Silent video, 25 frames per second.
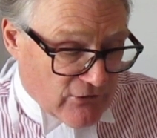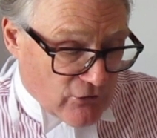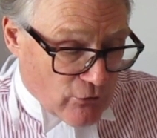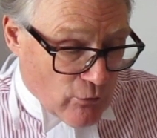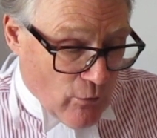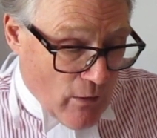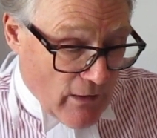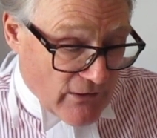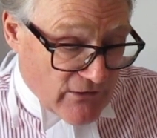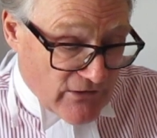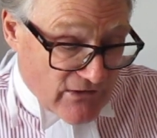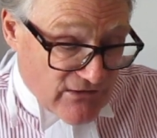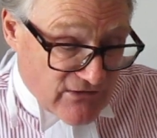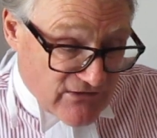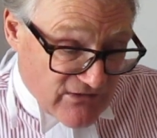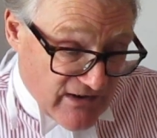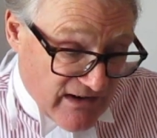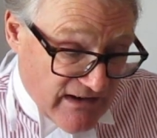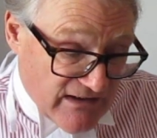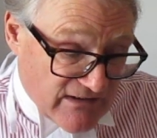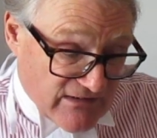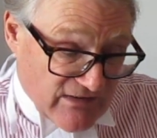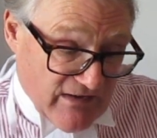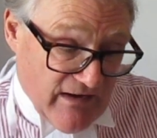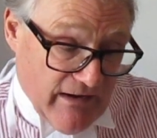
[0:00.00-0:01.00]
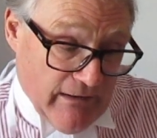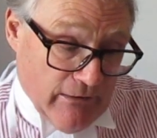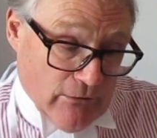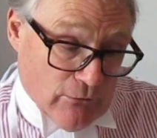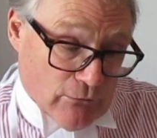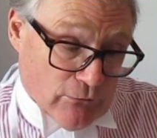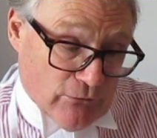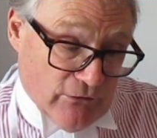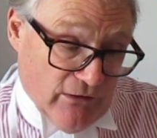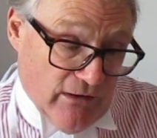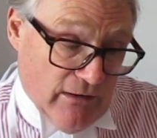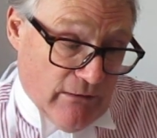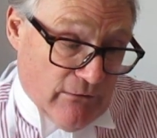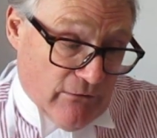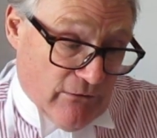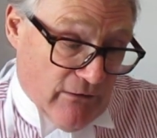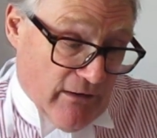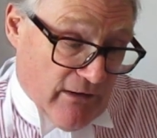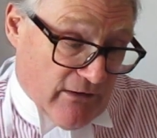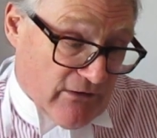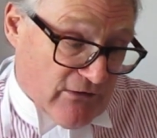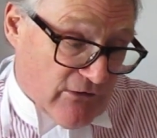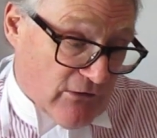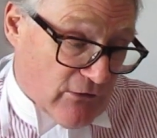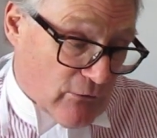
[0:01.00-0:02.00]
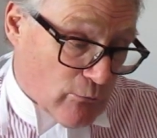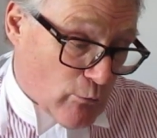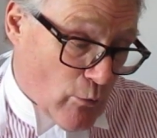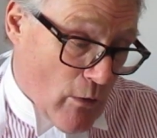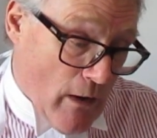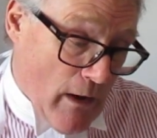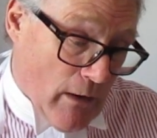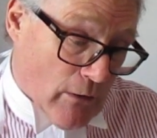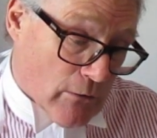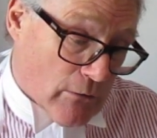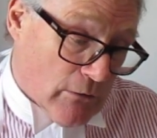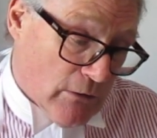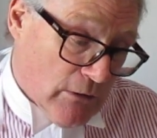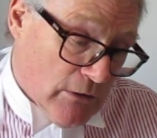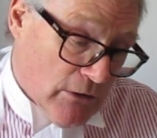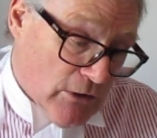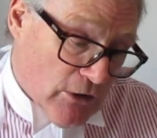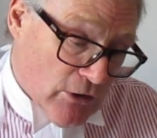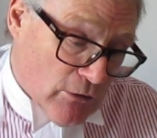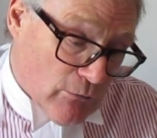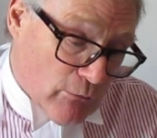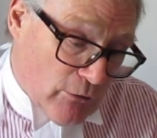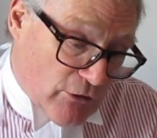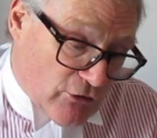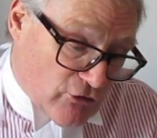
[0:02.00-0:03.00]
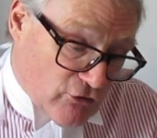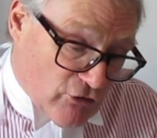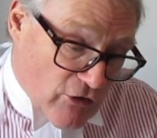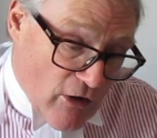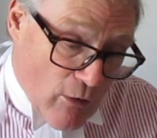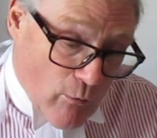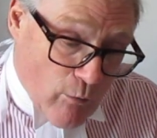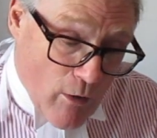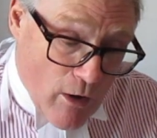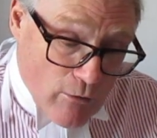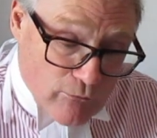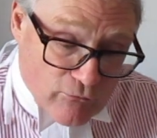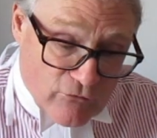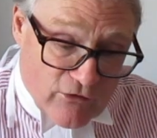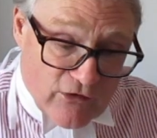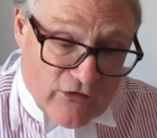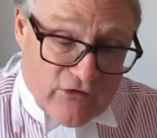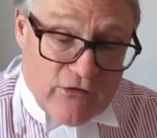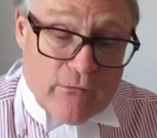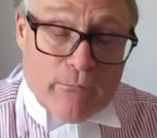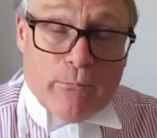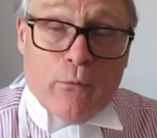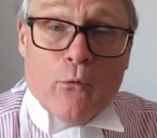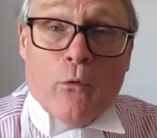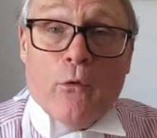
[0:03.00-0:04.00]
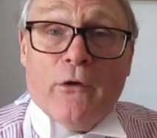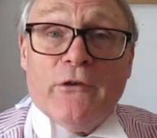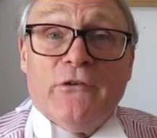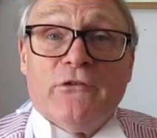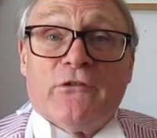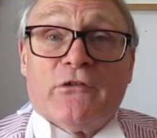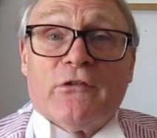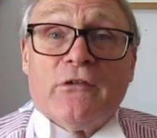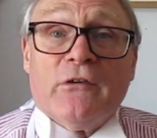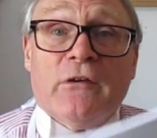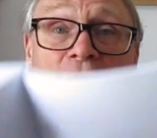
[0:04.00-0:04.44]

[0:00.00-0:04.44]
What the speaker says: quite a detailed index as well, which won't disappoint.